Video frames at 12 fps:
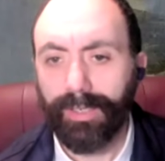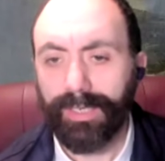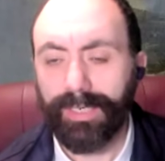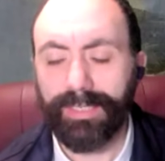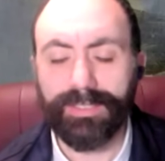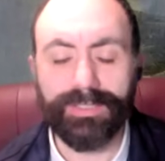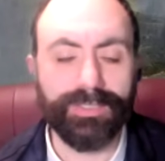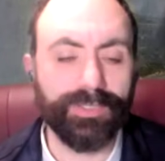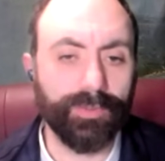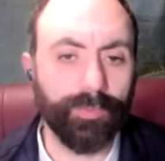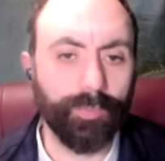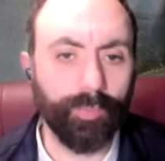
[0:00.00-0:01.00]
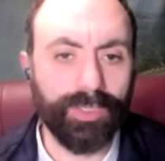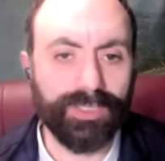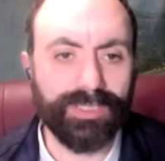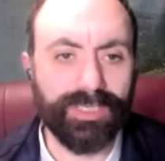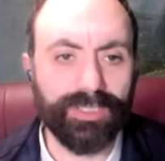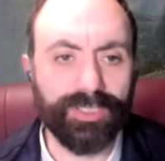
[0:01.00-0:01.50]
is to
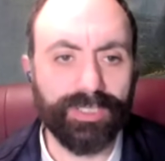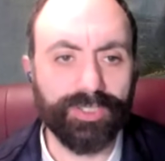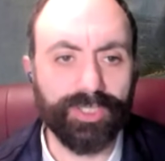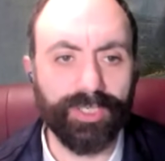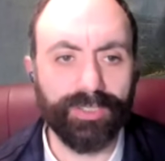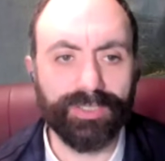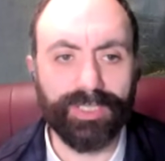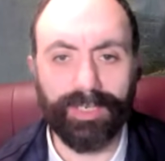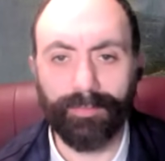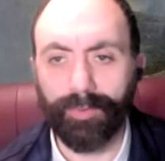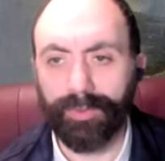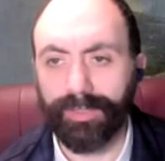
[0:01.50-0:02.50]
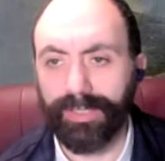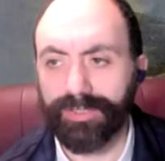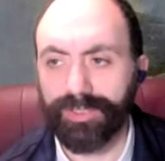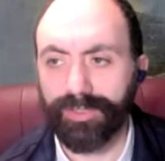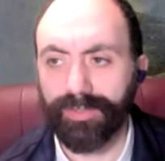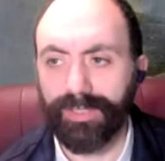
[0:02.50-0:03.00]
essentially turn Taiwan
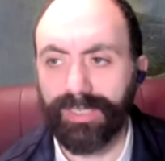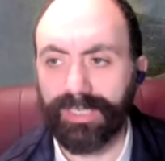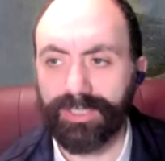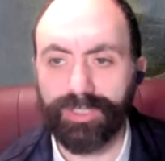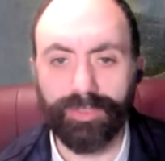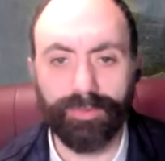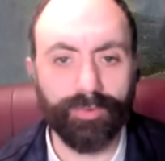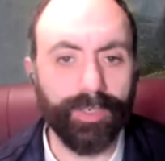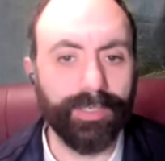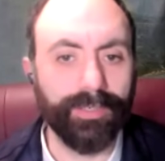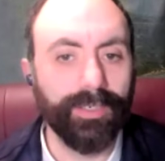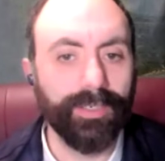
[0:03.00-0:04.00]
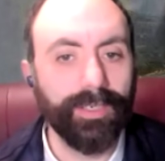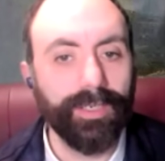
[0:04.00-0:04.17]
into the next Ukraine